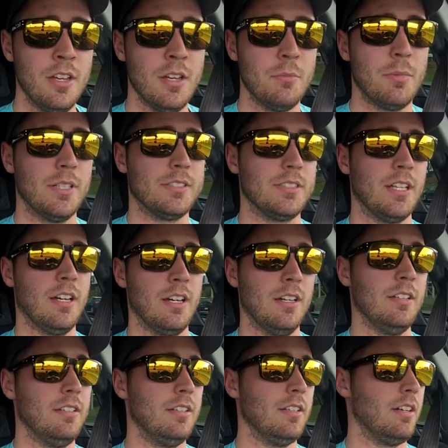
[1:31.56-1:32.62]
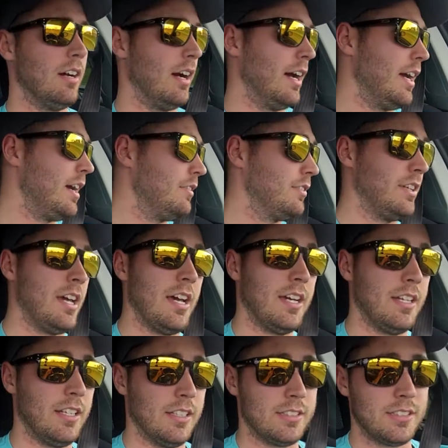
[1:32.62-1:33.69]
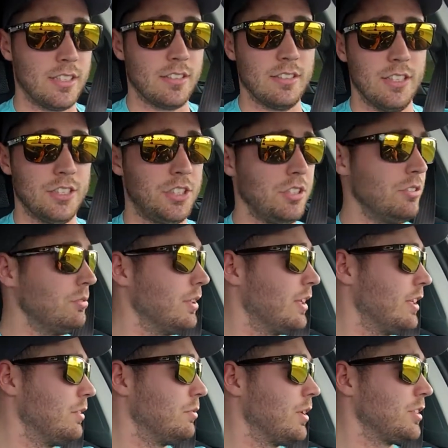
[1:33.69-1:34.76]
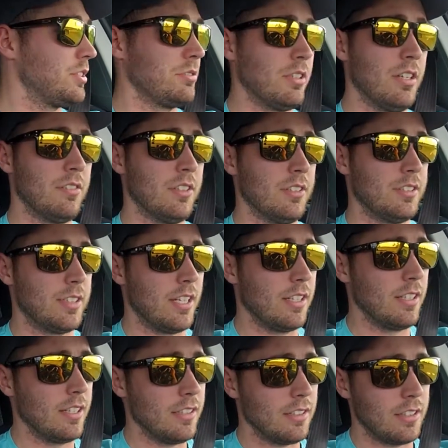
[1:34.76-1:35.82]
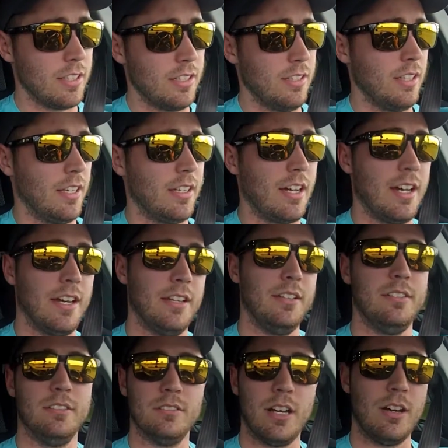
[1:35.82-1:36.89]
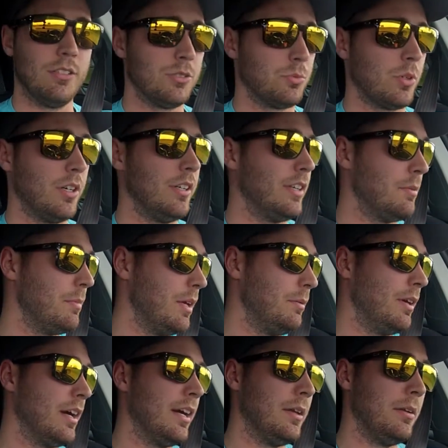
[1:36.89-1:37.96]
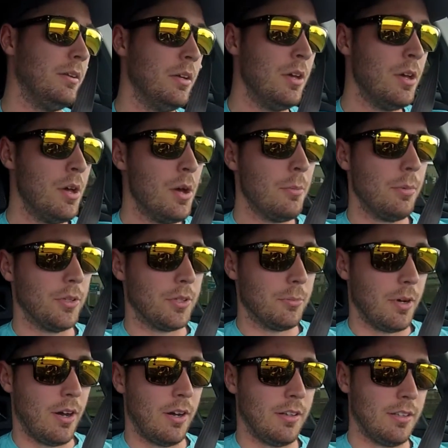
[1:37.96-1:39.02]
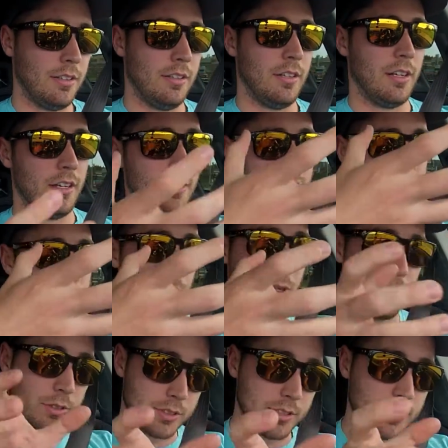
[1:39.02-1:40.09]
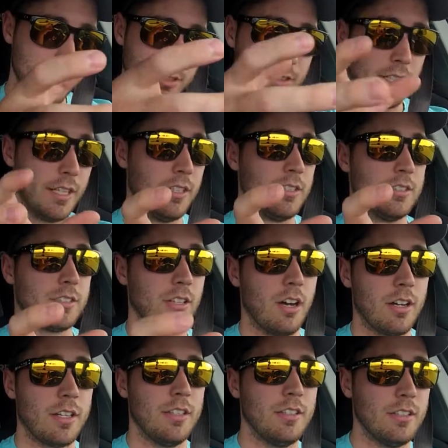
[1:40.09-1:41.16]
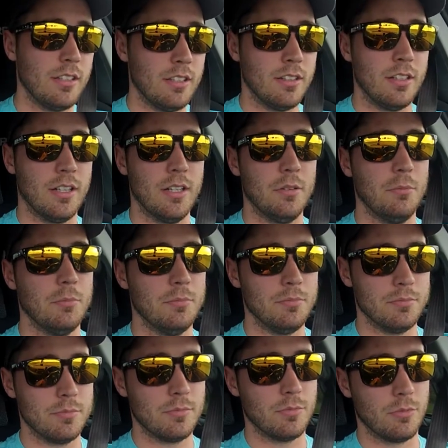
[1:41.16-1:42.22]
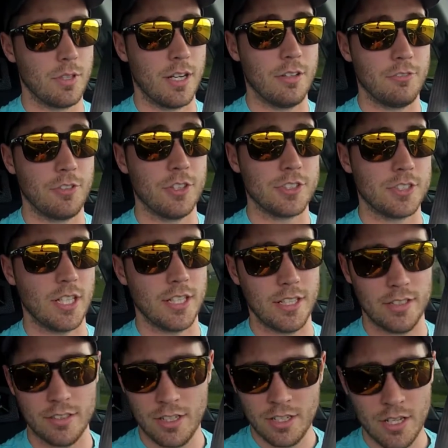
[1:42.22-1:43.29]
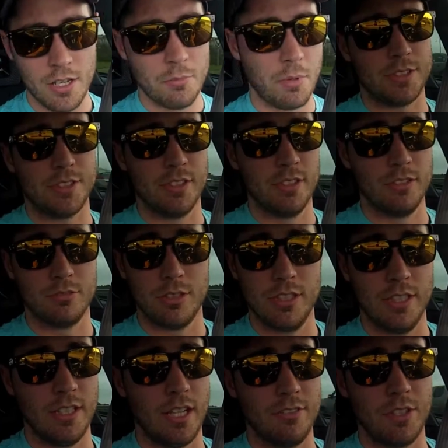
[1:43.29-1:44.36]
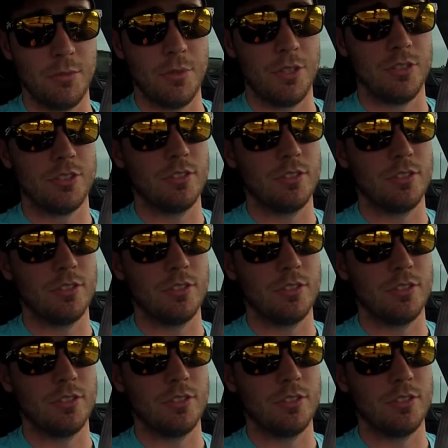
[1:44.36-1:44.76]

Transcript: But I haven't had a single issue with it whatsoever settling, and like I was worried that maybe I had put them on and the spring wasn't in the socket when I'd first done it. But still really loving them.